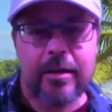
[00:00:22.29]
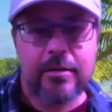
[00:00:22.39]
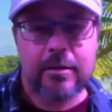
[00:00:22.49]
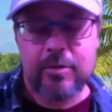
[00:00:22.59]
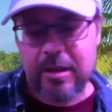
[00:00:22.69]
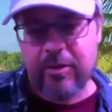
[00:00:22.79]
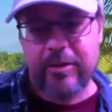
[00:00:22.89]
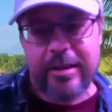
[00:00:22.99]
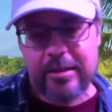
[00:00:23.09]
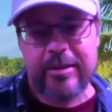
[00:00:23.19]
It was either
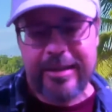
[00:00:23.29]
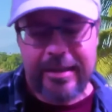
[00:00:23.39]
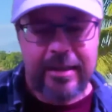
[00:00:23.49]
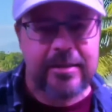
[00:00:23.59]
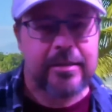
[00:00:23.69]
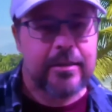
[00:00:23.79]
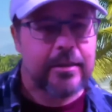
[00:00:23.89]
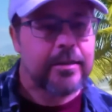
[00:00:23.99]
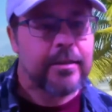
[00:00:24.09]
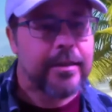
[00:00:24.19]
this or the Death Star.
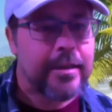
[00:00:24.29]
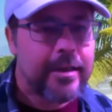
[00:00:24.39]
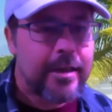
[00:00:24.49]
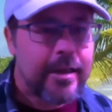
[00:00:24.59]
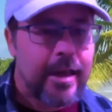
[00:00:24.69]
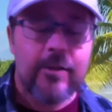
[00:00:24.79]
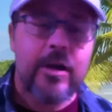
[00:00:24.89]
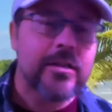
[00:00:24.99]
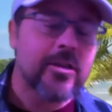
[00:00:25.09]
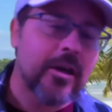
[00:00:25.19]
Anyway,
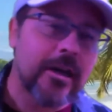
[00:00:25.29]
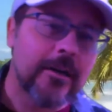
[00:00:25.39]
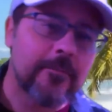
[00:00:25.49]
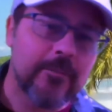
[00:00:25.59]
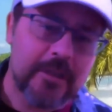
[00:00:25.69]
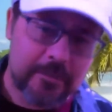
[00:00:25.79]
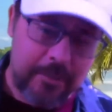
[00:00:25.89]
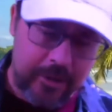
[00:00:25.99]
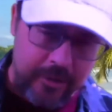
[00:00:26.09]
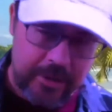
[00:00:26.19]
so this is my
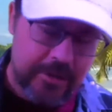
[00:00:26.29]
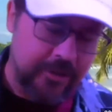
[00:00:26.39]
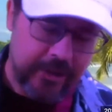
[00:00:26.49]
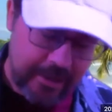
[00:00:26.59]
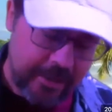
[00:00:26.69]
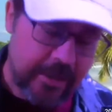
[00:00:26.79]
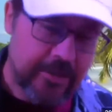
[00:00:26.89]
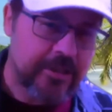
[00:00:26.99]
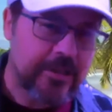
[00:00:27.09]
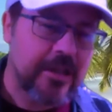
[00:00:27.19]
green screen in case you're
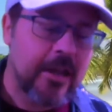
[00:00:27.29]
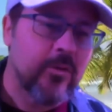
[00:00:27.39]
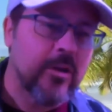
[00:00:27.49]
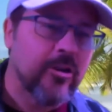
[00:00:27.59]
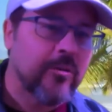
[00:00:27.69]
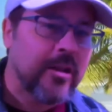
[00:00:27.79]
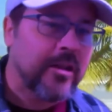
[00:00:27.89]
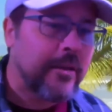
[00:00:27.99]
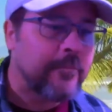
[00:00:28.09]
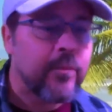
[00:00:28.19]
just kind of wondering about
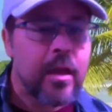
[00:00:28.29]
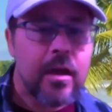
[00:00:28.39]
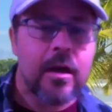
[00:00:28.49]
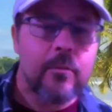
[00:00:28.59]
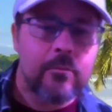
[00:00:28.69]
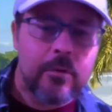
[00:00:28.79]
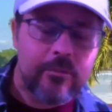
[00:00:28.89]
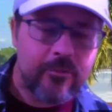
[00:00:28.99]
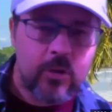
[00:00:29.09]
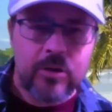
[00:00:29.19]
that. But
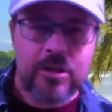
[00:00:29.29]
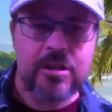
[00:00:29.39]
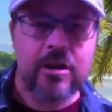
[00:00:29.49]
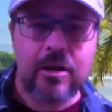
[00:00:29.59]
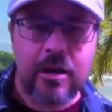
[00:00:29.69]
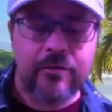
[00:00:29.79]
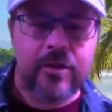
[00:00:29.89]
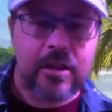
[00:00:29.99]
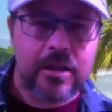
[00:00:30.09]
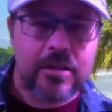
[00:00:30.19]
before we start off, I'd
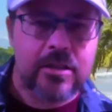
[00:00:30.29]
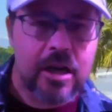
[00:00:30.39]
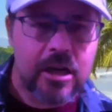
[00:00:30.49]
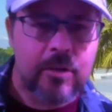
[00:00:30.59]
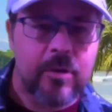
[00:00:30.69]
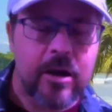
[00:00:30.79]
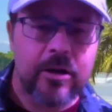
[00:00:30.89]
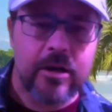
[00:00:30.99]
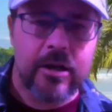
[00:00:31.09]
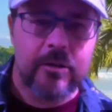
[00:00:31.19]
like to talk about
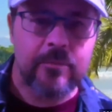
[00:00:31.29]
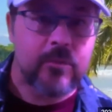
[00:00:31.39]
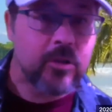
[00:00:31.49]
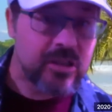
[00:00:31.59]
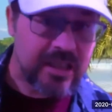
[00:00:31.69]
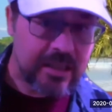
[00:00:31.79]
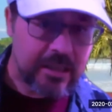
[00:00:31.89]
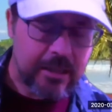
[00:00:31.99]
New Zealand.